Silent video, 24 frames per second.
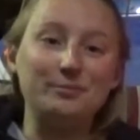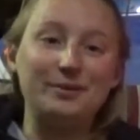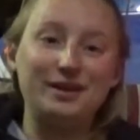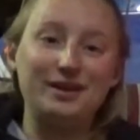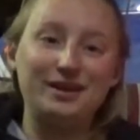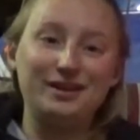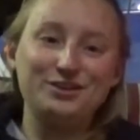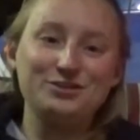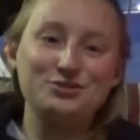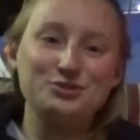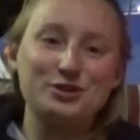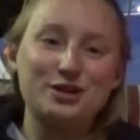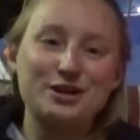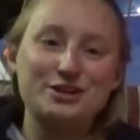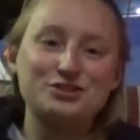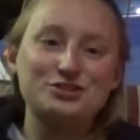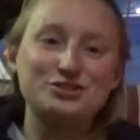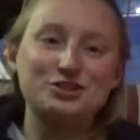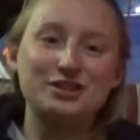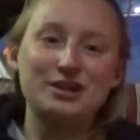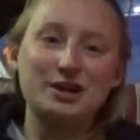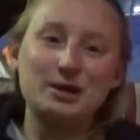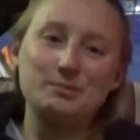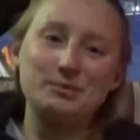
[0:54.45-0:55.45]
Andrew
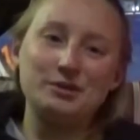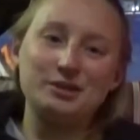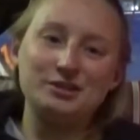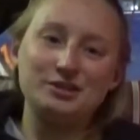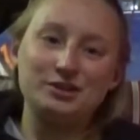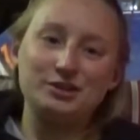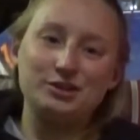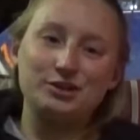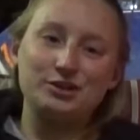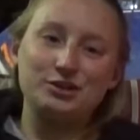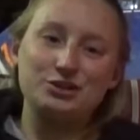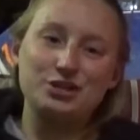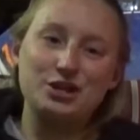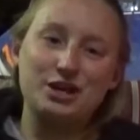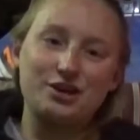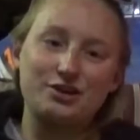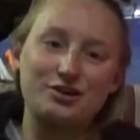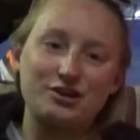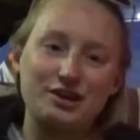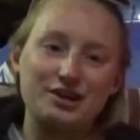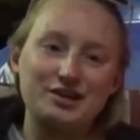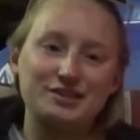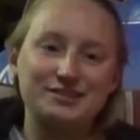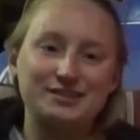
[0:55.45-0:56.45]
actually got me into dirt track
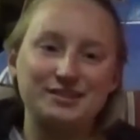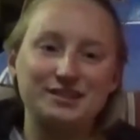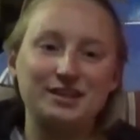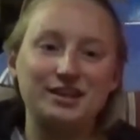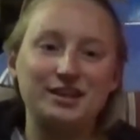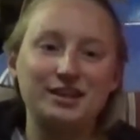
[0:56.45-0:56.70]
racing.